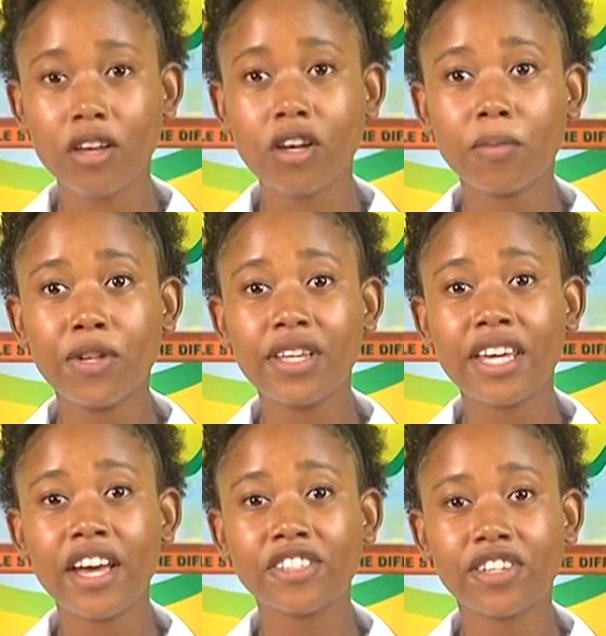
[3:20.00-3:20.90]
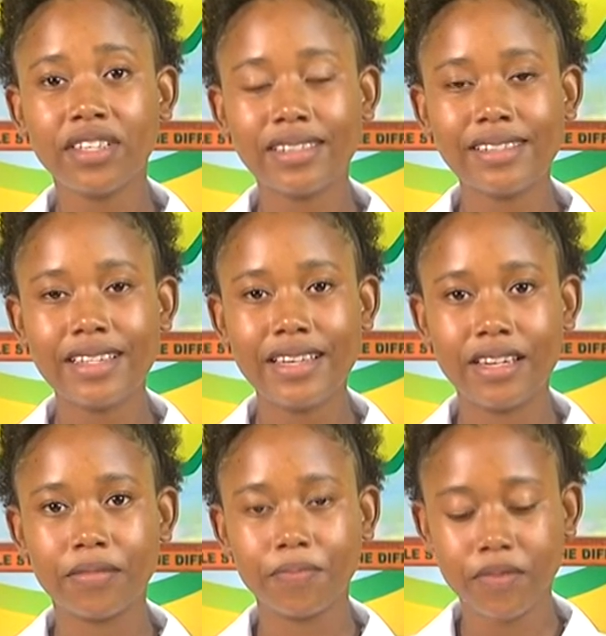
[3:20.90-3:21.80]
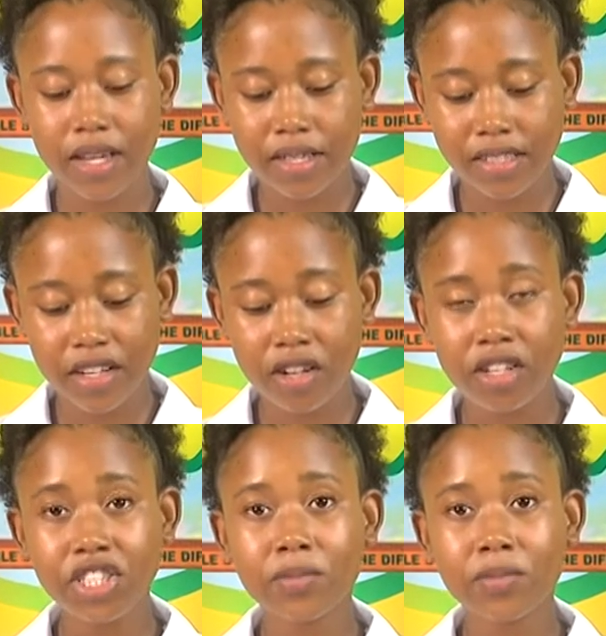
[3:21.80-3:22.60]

Communication is key. Technology